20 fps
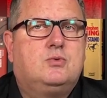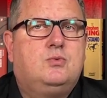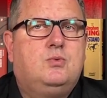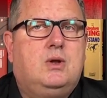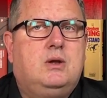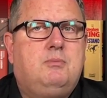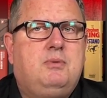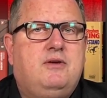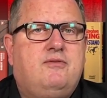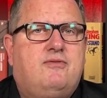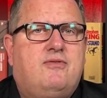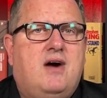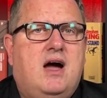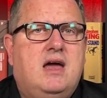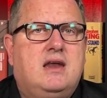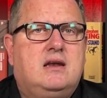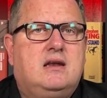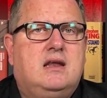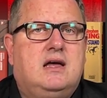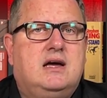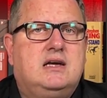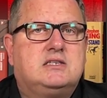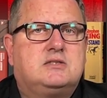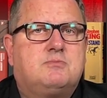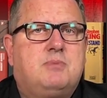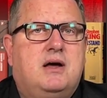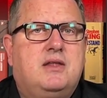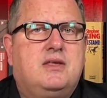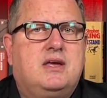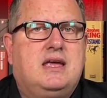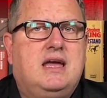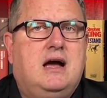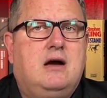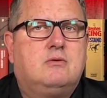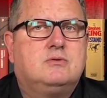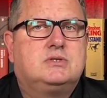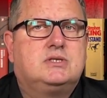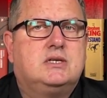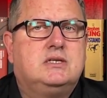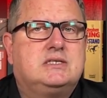will be finalized by the
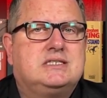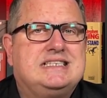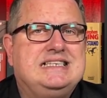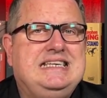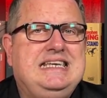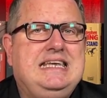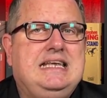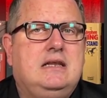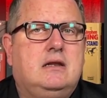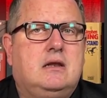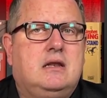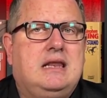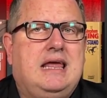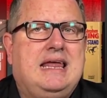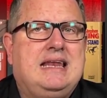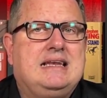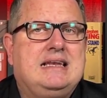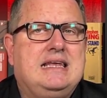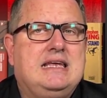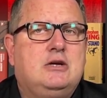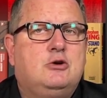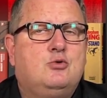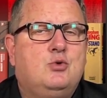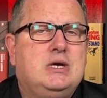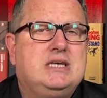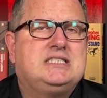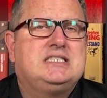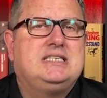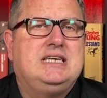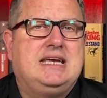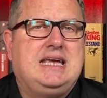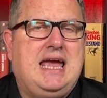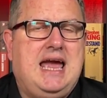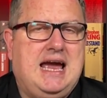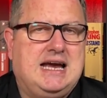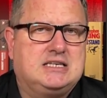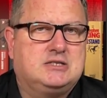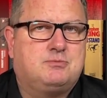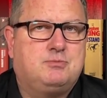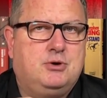Council's legal and linguistic
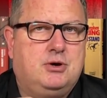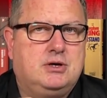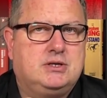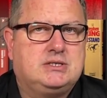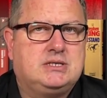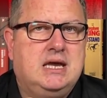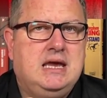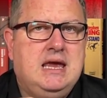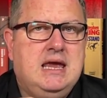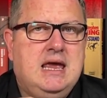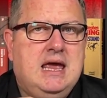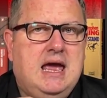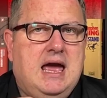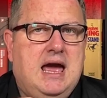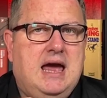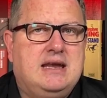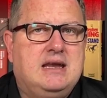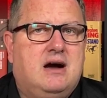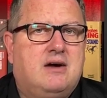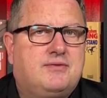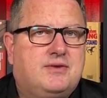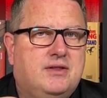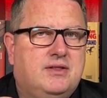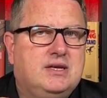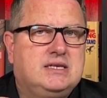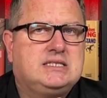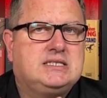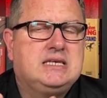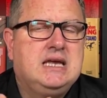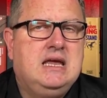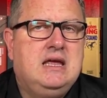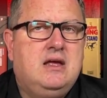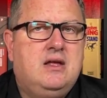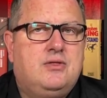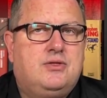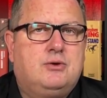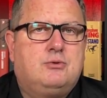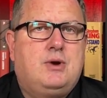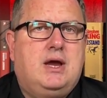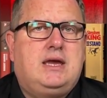experts. And after this,
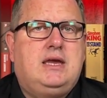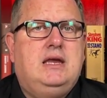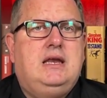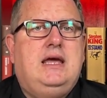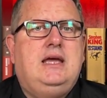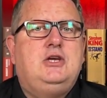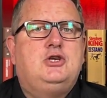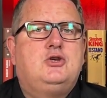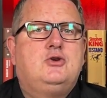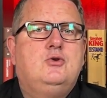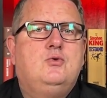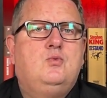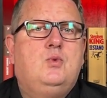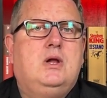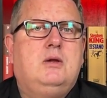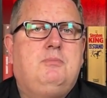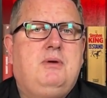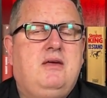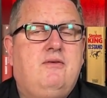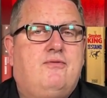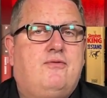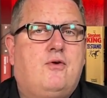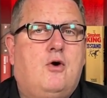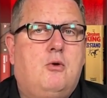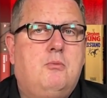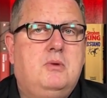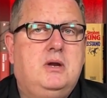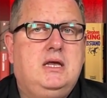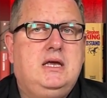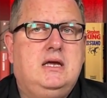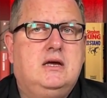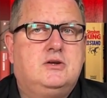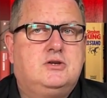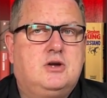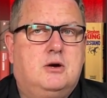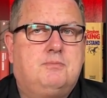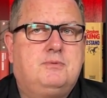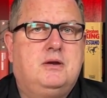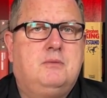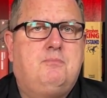the regulation will be formally
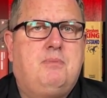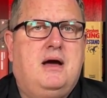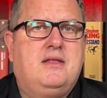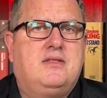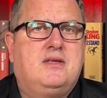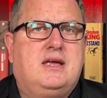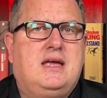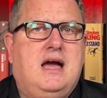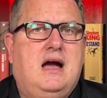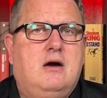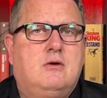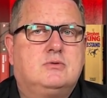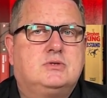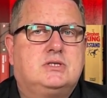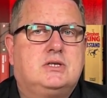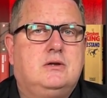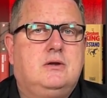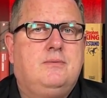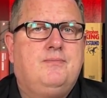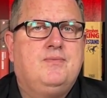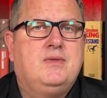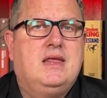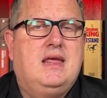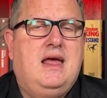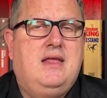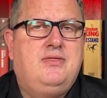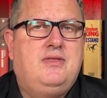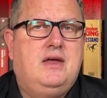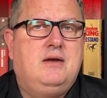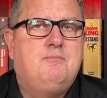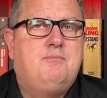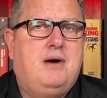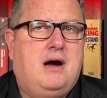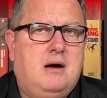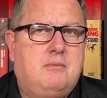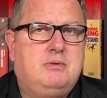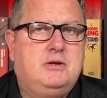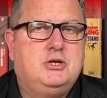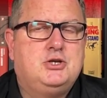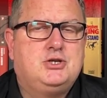adopted by the Council and then
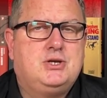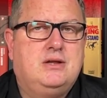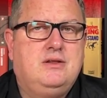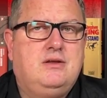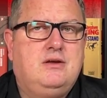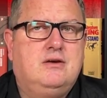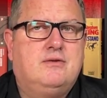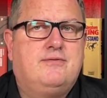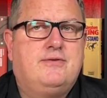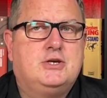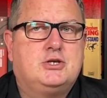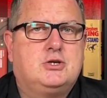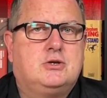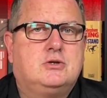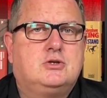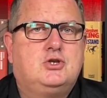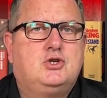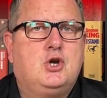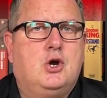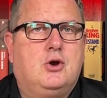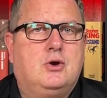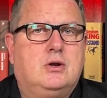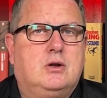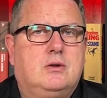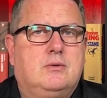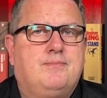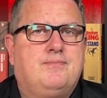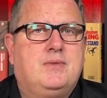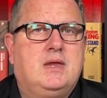published in the official journal.